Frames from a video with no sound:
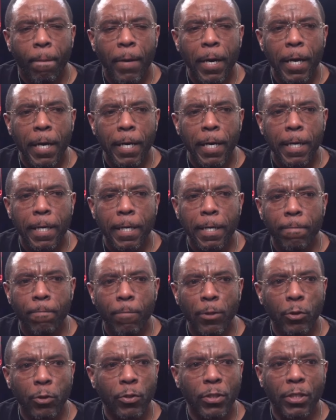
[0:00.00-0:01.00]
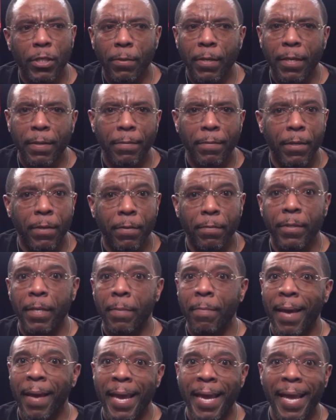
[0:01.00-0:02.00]
um, which is the, the, the
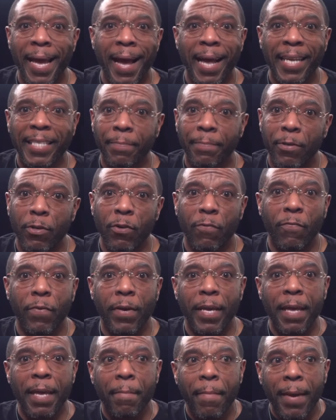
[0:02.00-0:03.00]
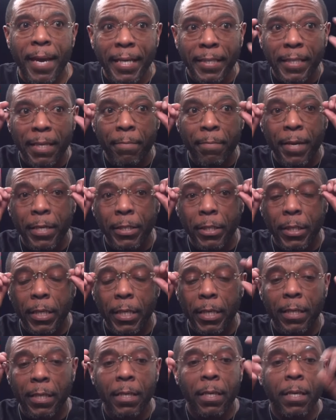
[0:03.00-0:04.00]
main hospital for inmates in
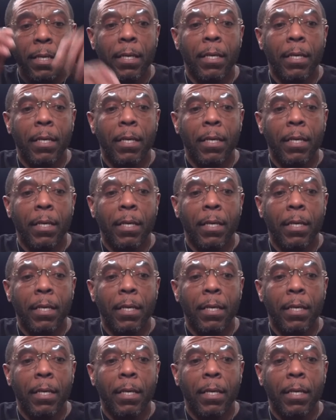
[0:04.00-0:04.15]
Michigan.